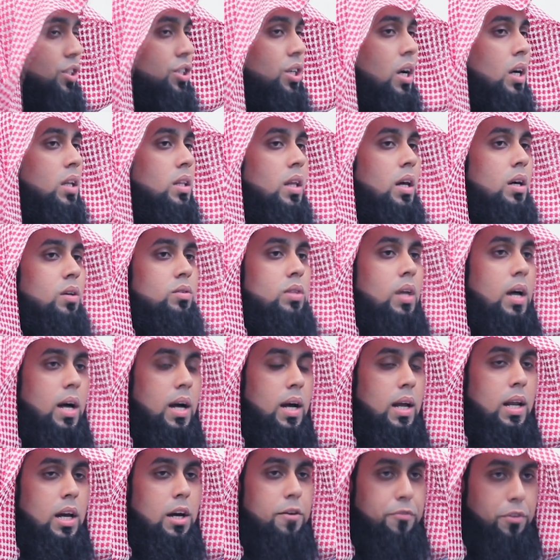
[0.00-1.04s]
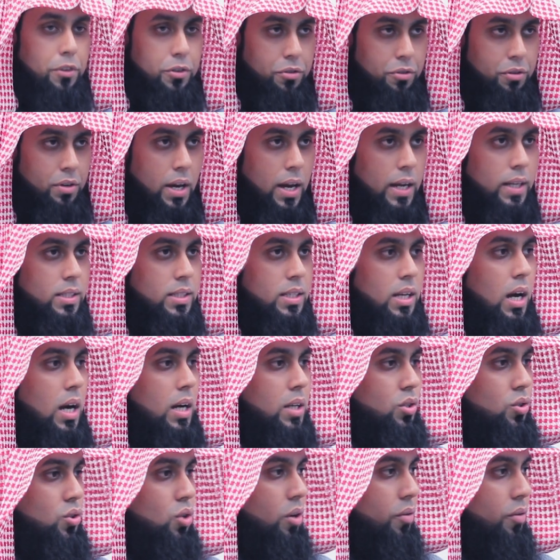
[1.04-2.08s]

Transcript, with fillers: inshallah ta'ala, for tonight's heart